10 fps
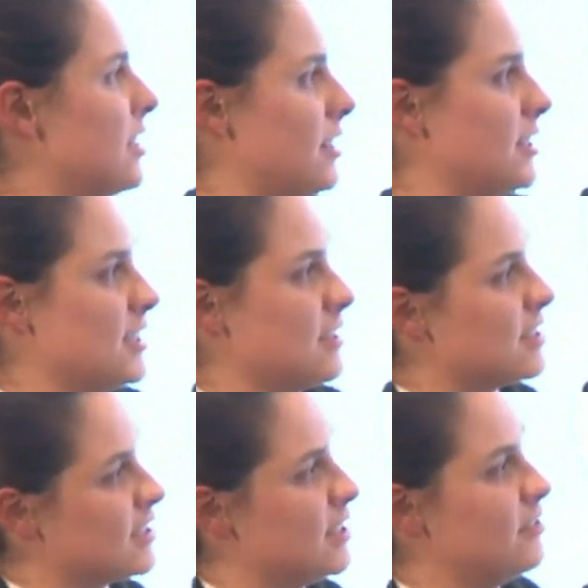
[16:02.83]
things, and this
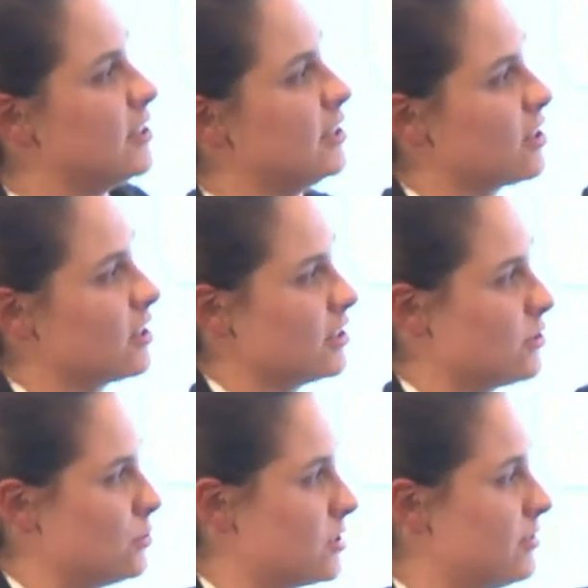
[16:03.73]
is definitely not an
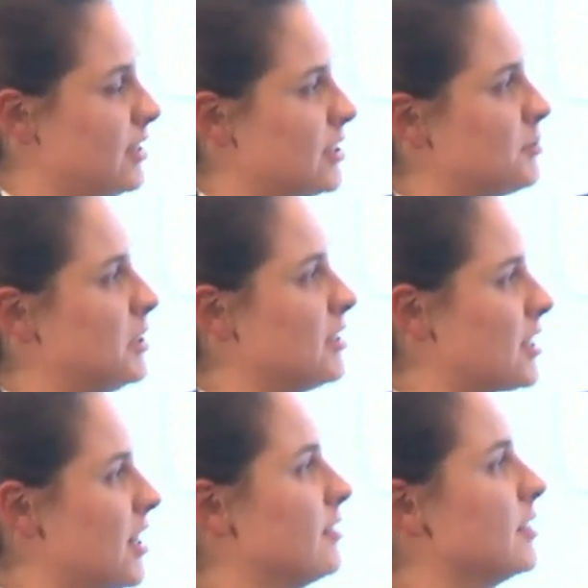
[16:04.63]
exhaustive list, but this
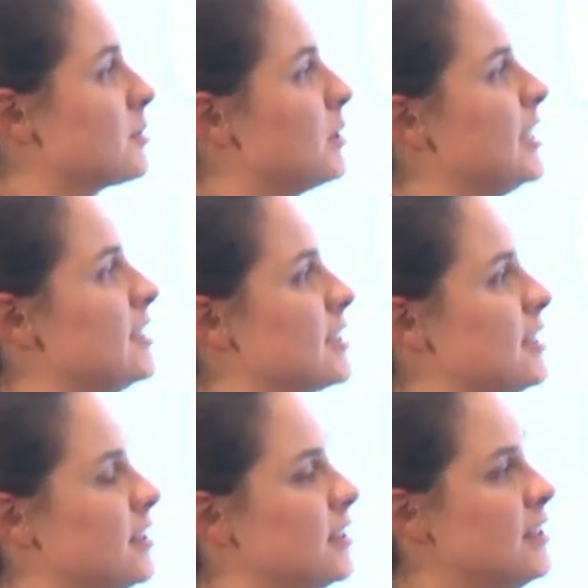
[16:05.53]
kind of explains
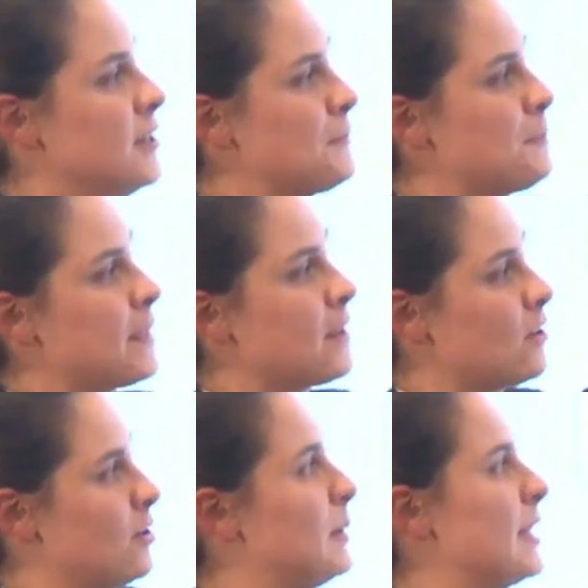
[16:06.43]
the
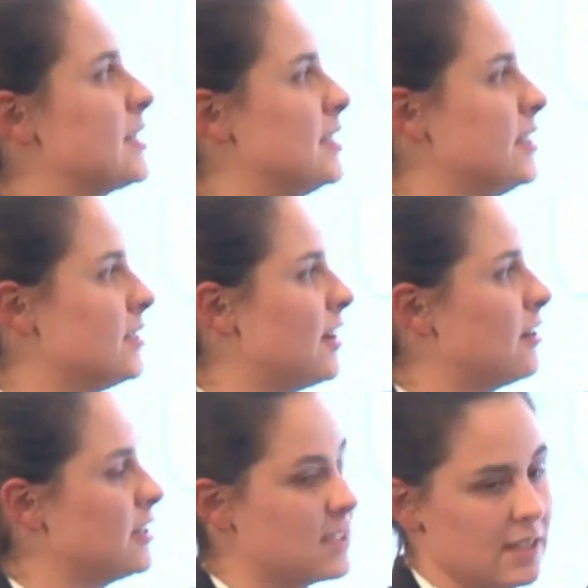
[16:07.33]
complexity of how
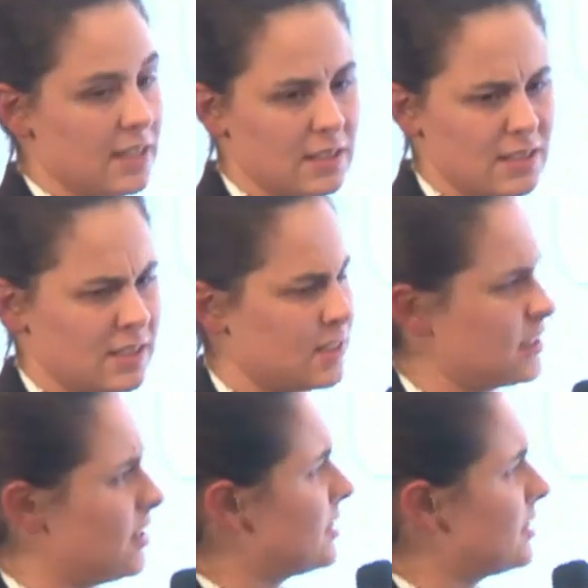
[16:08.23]
interlinked these things are.